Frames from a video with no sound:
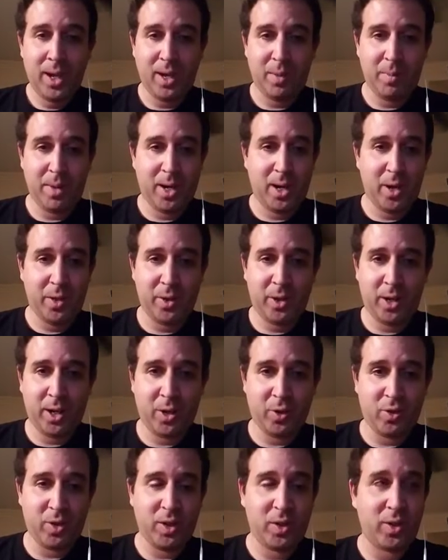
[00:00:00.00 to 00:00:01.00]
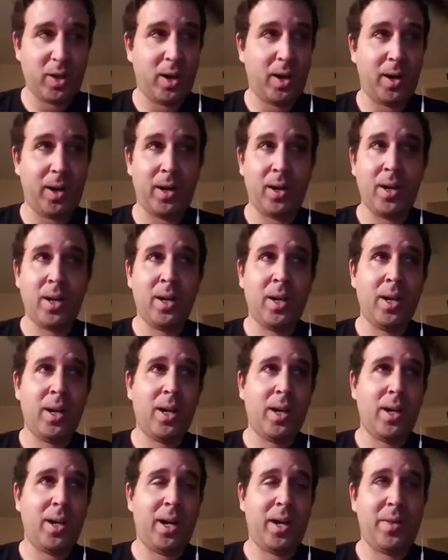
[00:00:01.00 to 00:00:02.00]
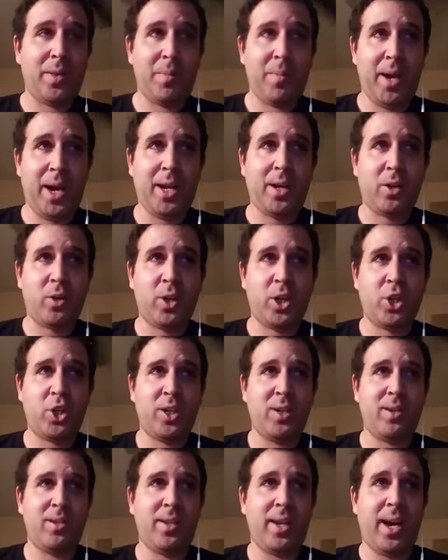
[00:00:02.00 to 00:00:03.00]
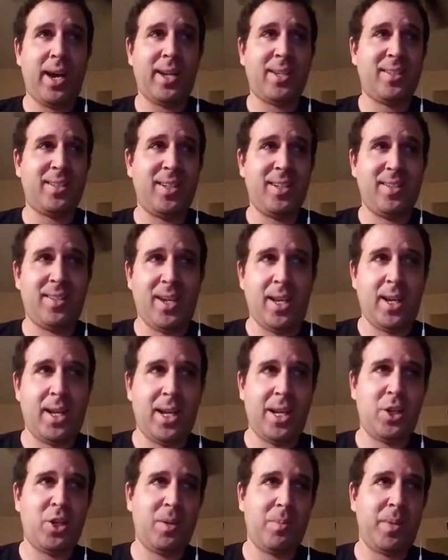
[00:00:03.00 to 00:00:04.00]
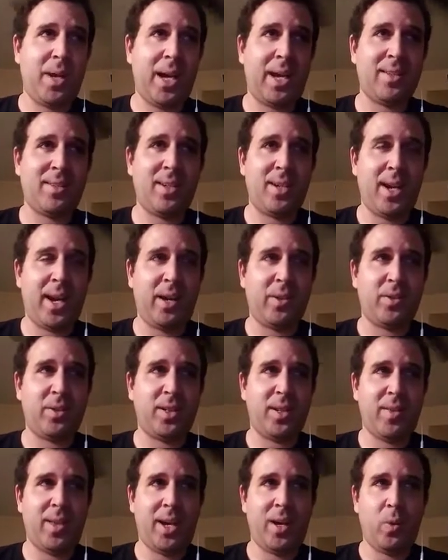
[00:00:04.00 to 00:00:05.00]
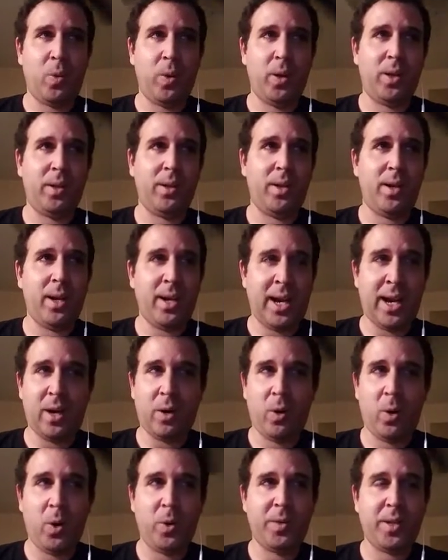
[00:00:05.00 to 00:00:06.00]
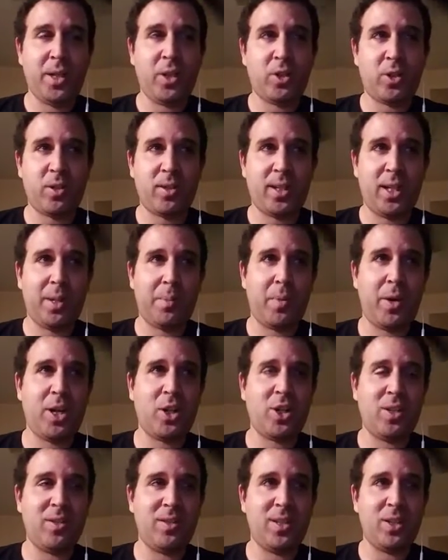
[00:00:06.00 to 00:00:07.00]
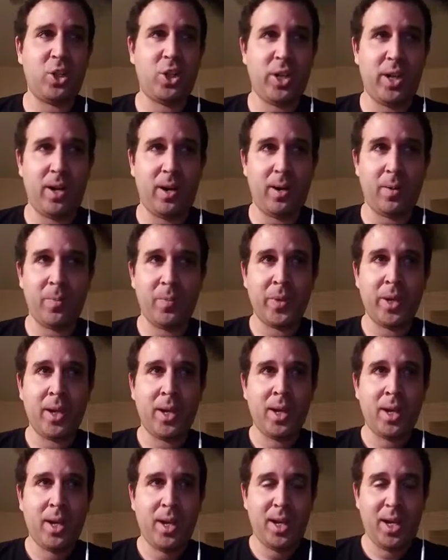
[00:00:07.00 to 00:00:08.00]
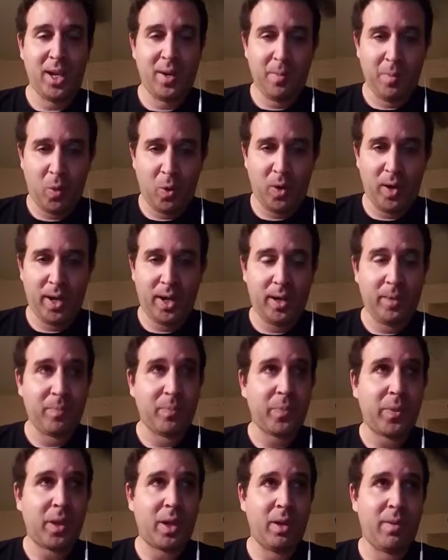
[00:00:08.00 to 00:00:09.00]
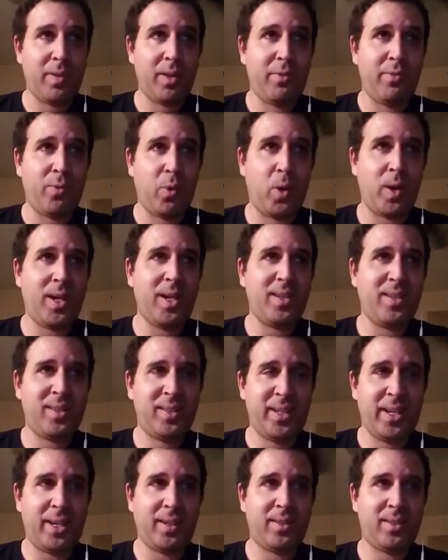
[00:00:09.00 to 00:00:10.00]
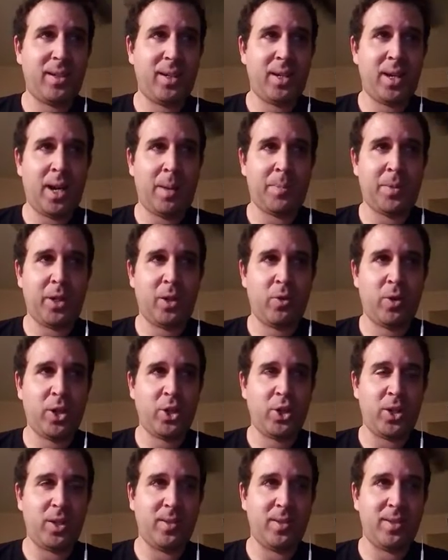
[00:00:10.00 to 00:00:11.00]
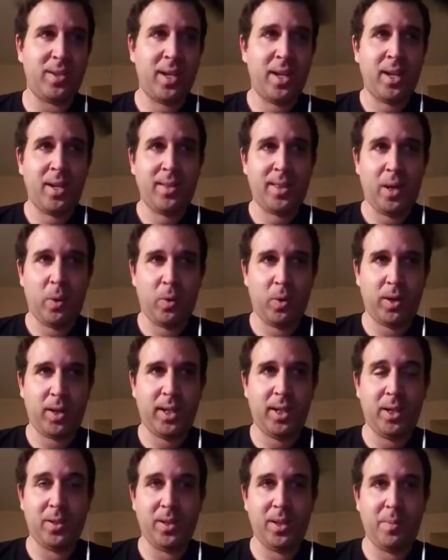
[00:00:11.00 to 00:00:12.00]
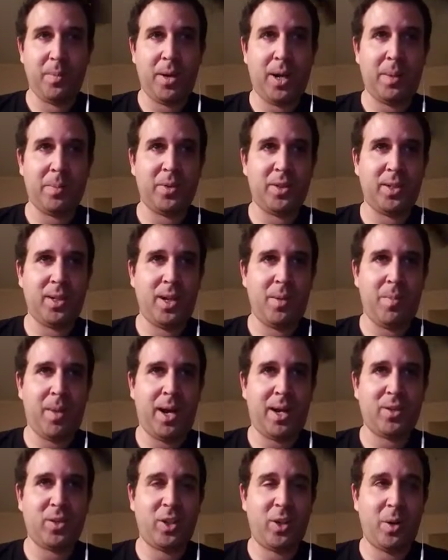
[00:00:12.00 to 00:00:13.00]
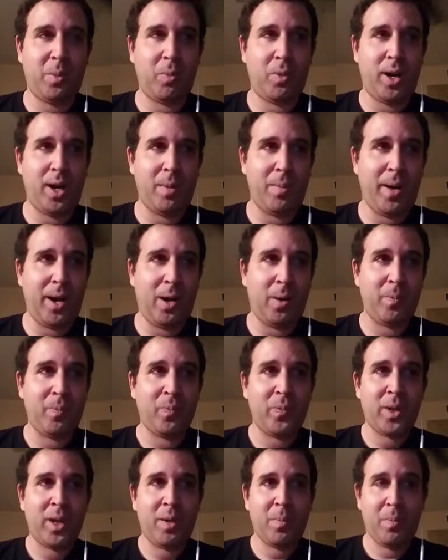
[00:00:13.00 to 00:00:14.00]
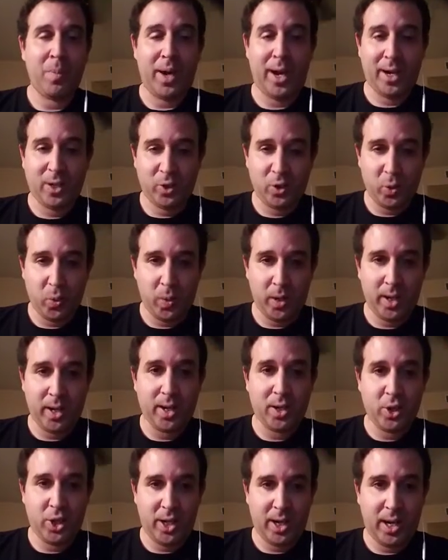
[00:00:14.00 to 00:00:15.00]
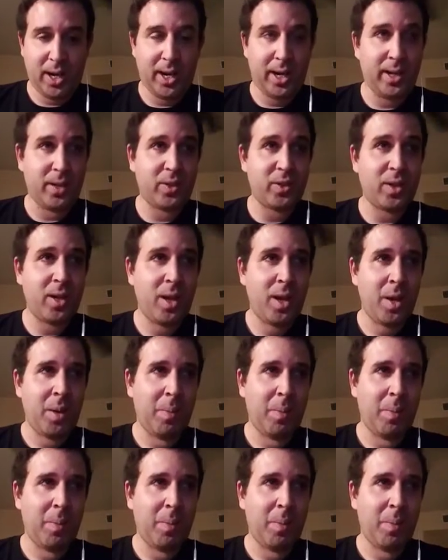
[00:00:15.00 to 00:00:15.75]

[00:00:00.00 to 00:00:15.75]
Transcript: and many other countries are. Uh, the main Christian diocese in Egypt has announced that it will not hold Easter celebrations this year in mourning of the 46 Coptic Christians that were killed in the Palm Sunday massacre brought about by twin jihadist